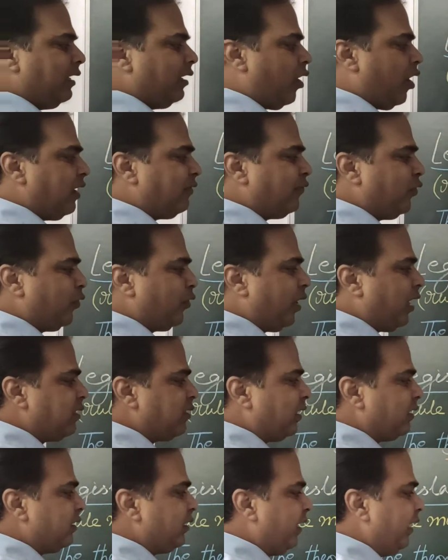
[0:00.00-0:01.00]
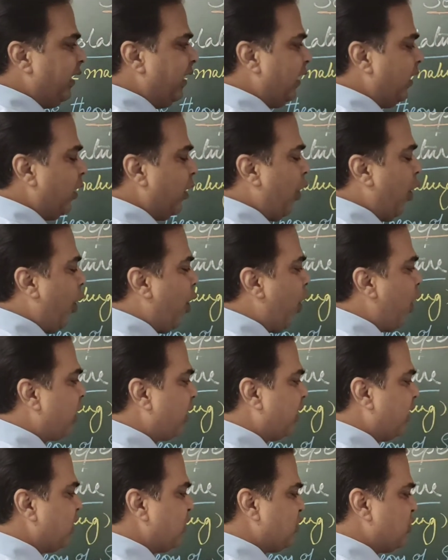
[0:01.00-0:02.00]
advocate the three
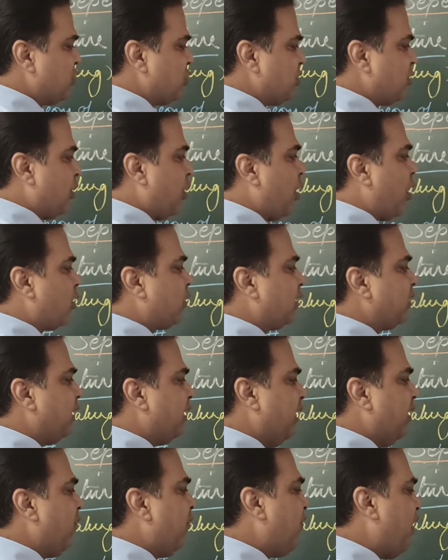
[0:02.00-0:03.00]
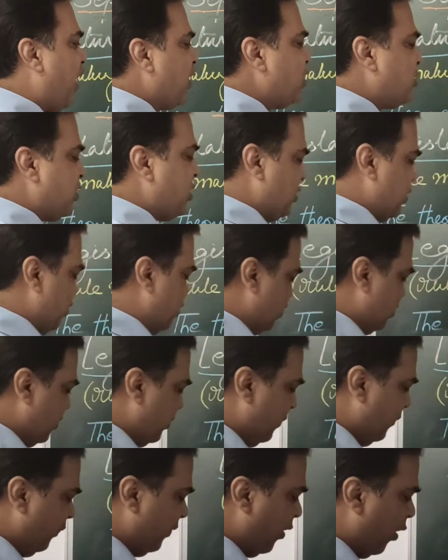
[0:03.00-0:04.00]
organs or the three functions